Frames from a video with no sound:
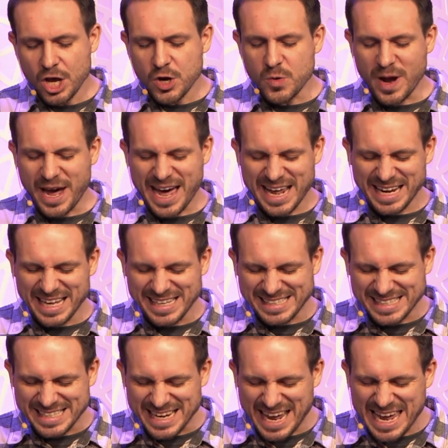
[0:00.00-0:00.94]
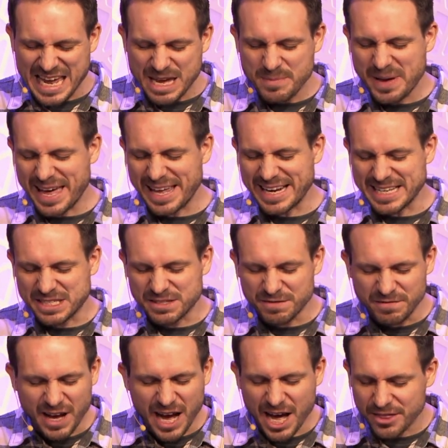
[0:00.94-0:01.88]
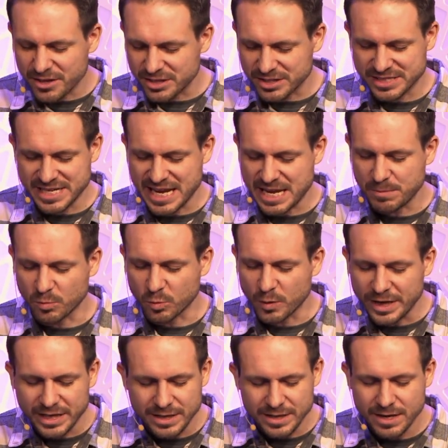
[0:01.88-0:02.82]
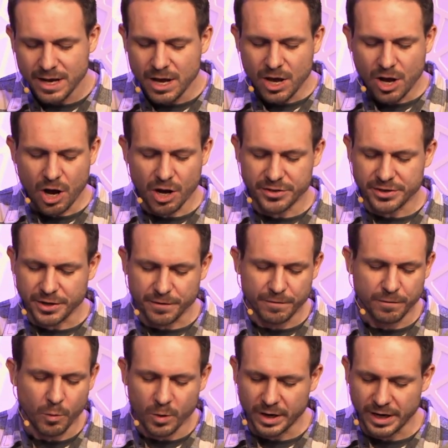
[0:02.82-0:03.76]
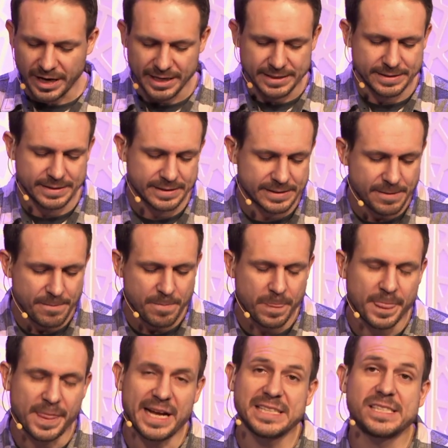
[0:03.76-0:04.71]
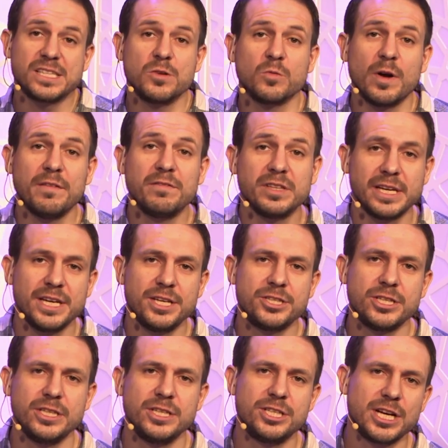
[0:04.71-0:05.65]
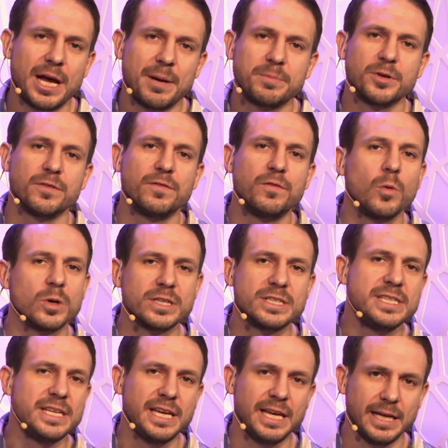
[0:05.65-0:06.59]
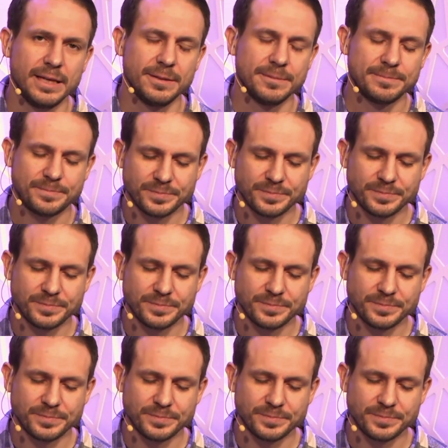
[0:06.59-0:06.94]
who had his name and his father's name written on their foreheads. That's in Revelation chapter 14.